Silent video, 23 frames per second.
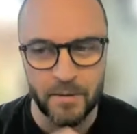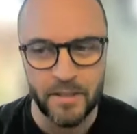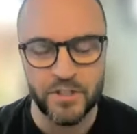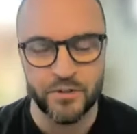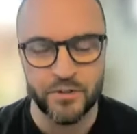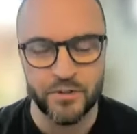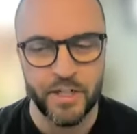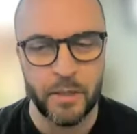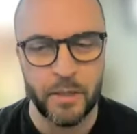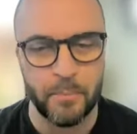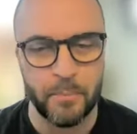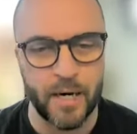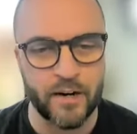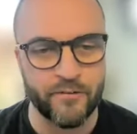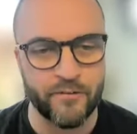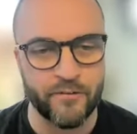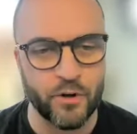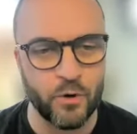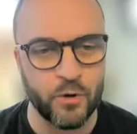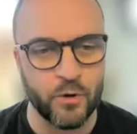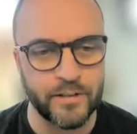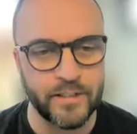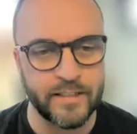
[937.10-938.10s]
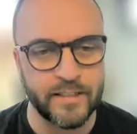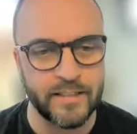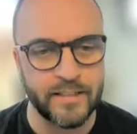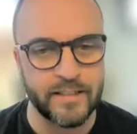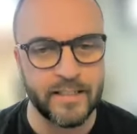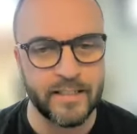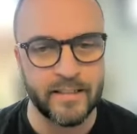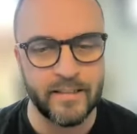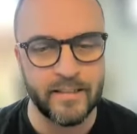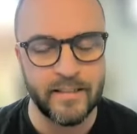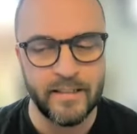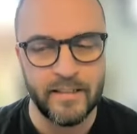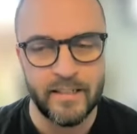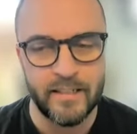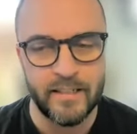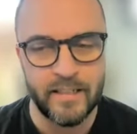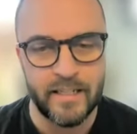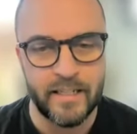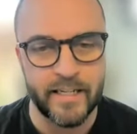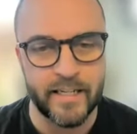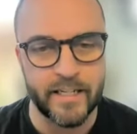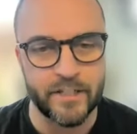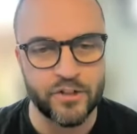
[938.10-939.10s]
But the tricky part, of course, is that
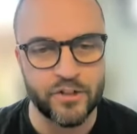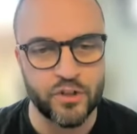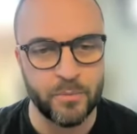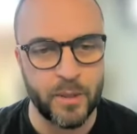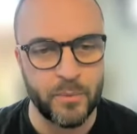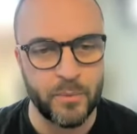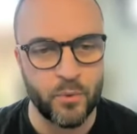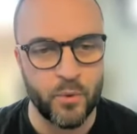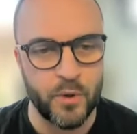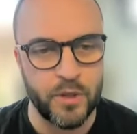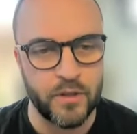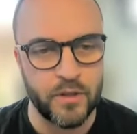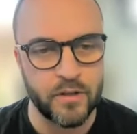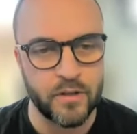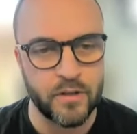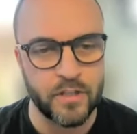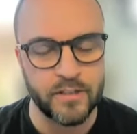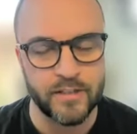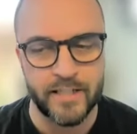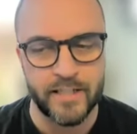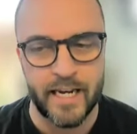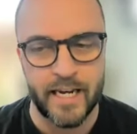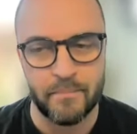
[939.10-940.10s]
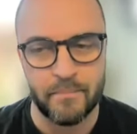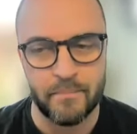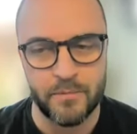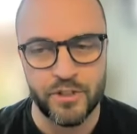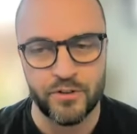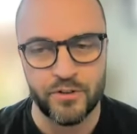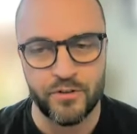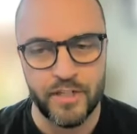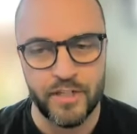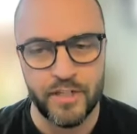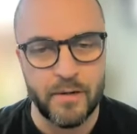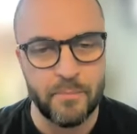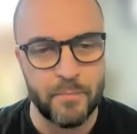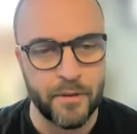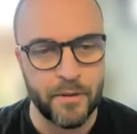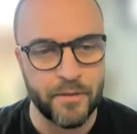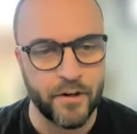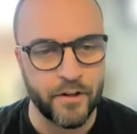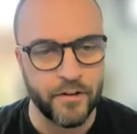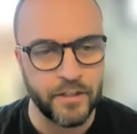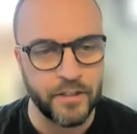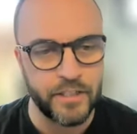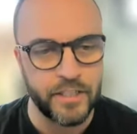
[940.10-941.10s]
you get two people with the same two knee
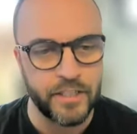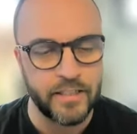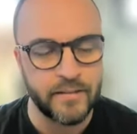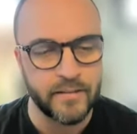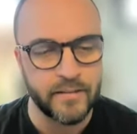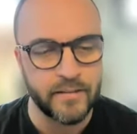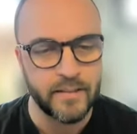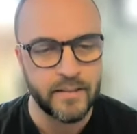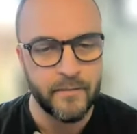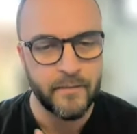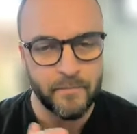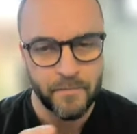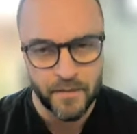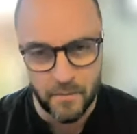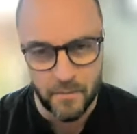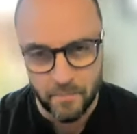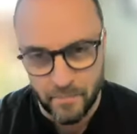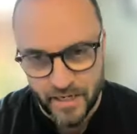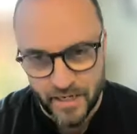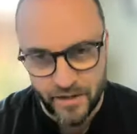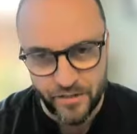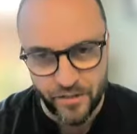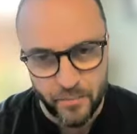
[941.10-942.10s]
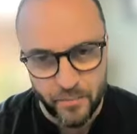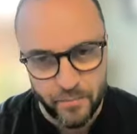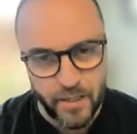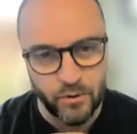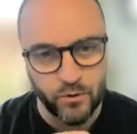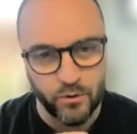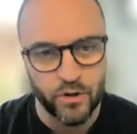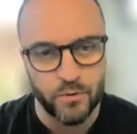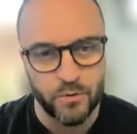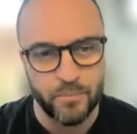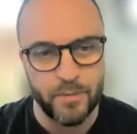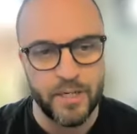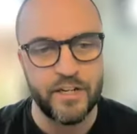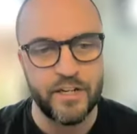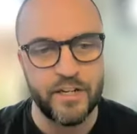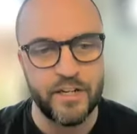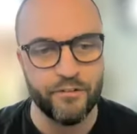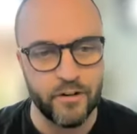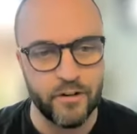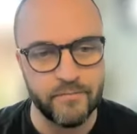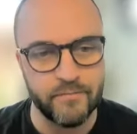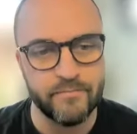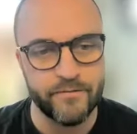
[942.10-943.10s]
pathologies. The bit in the middle could be
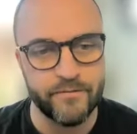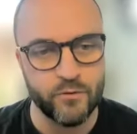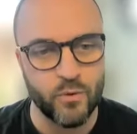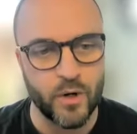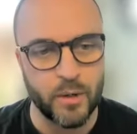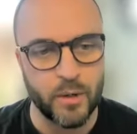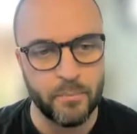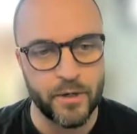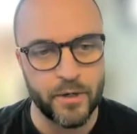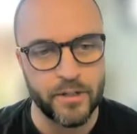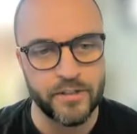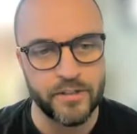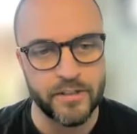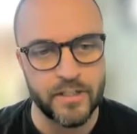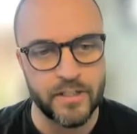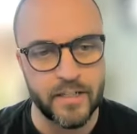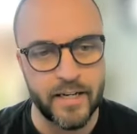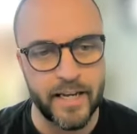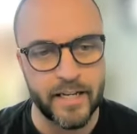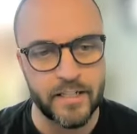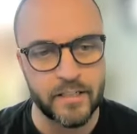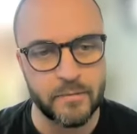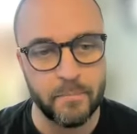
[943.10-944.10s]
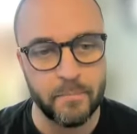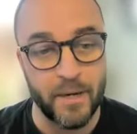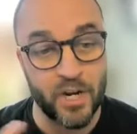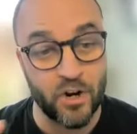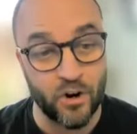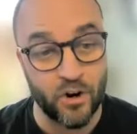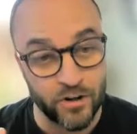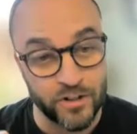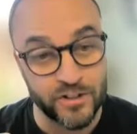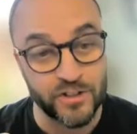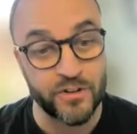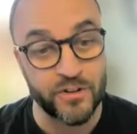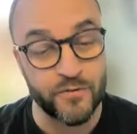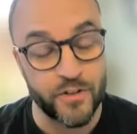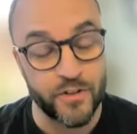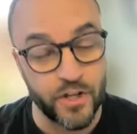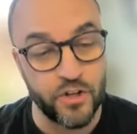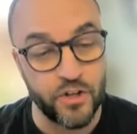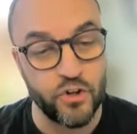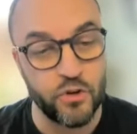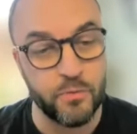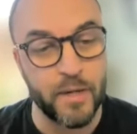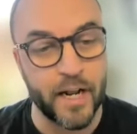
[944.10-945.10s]
different from one person to the next because of
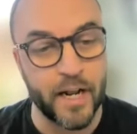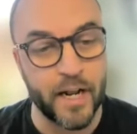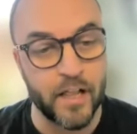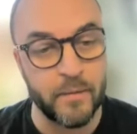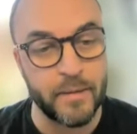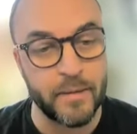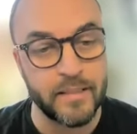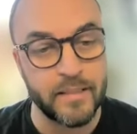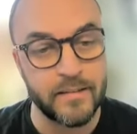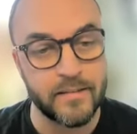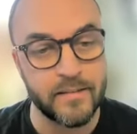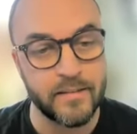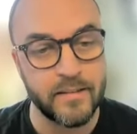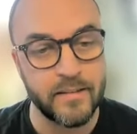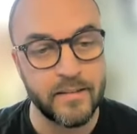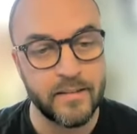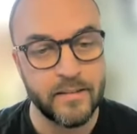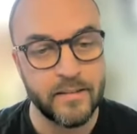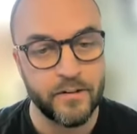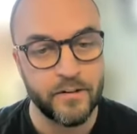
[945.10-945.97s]
the human elements.